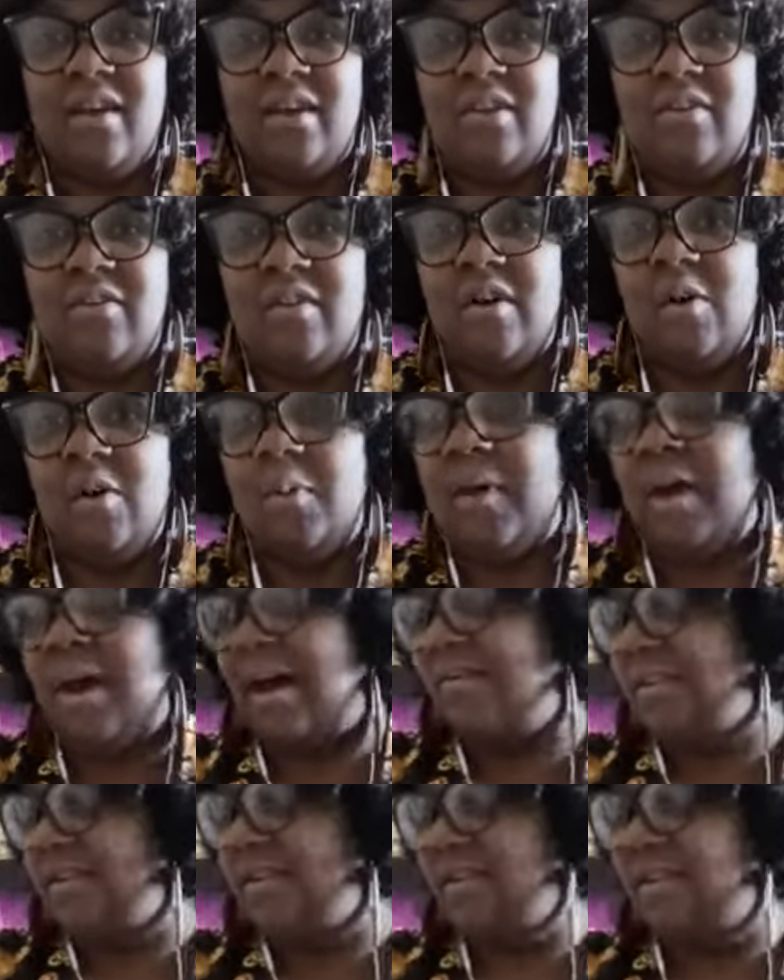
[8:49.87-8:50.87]
we
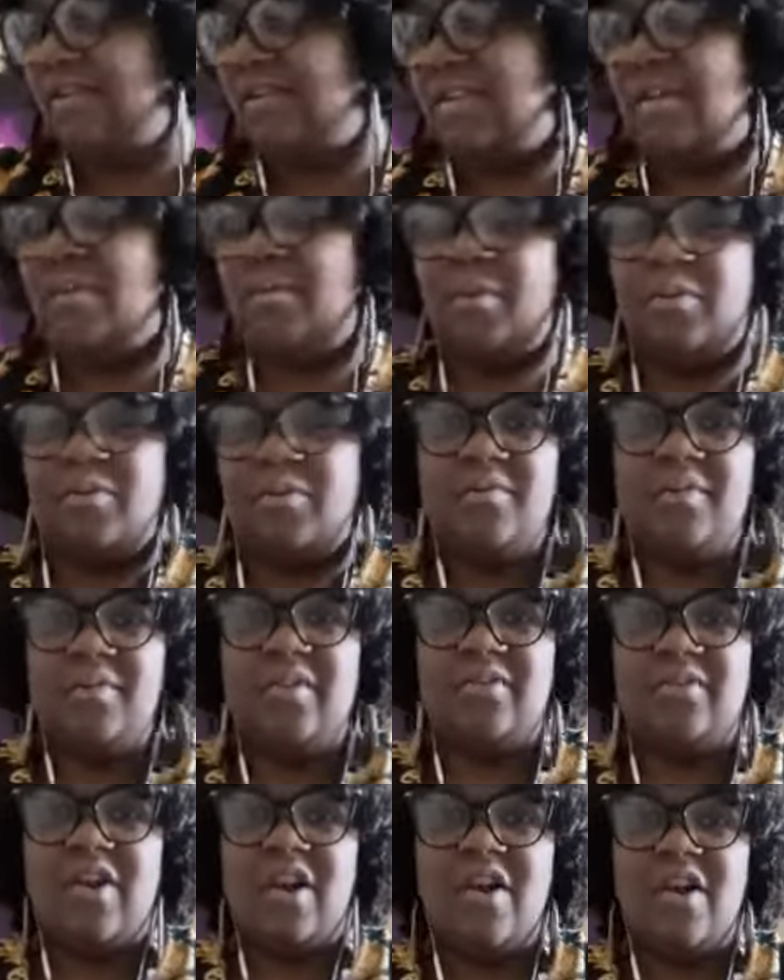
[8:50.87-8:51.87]
have these examples of
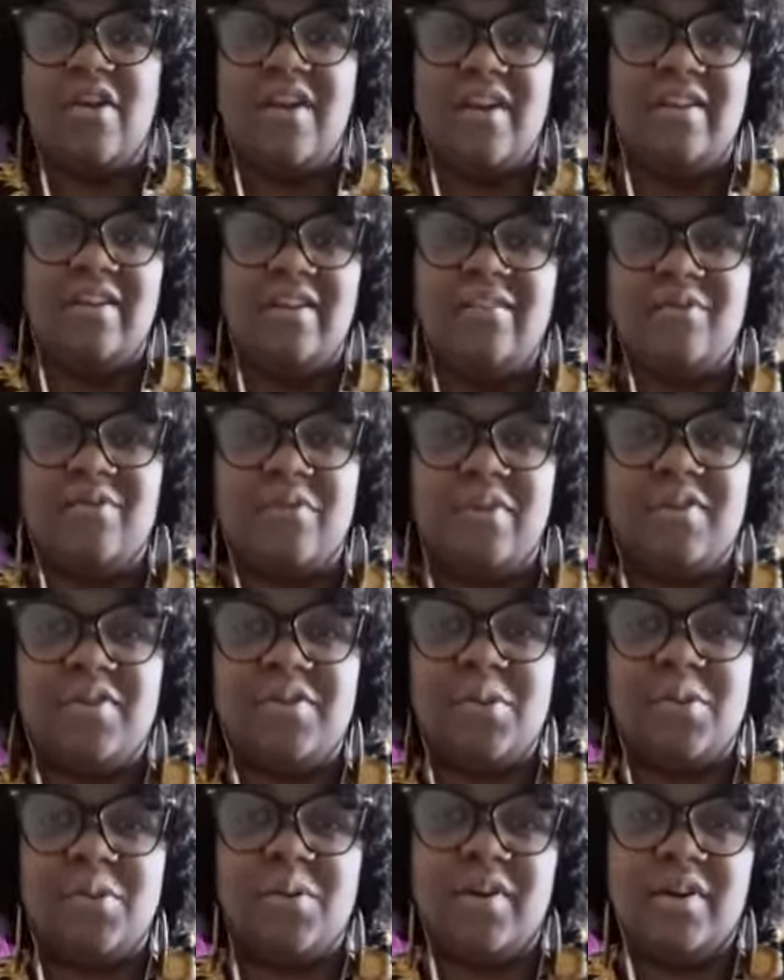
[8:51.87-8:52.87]
these current
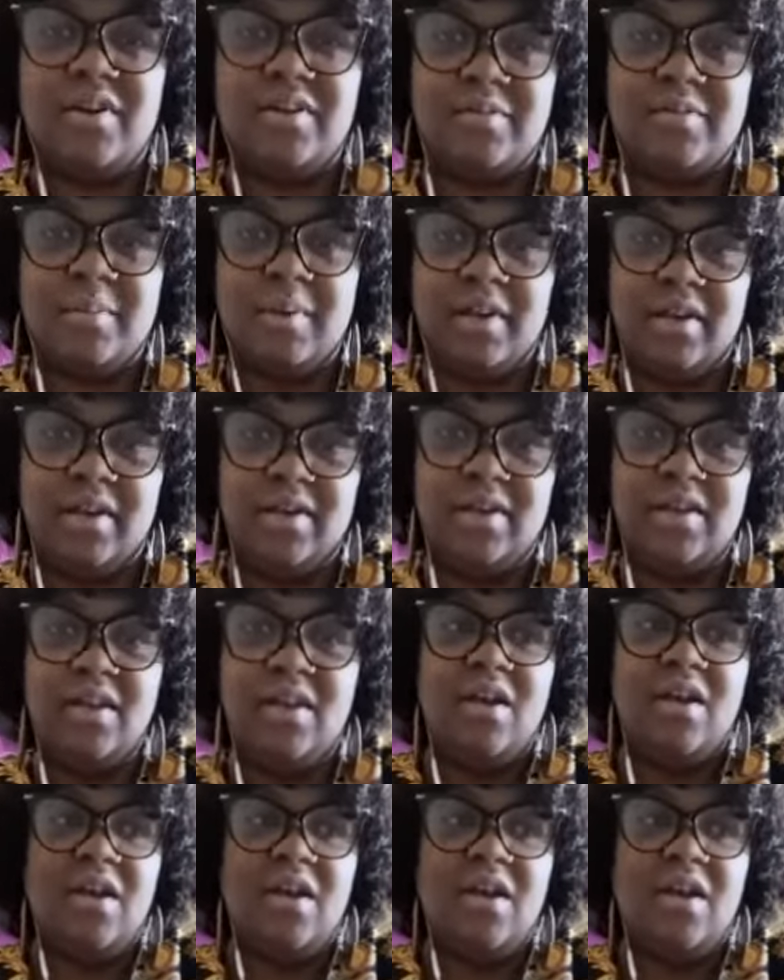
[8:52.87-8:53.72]
French horns, but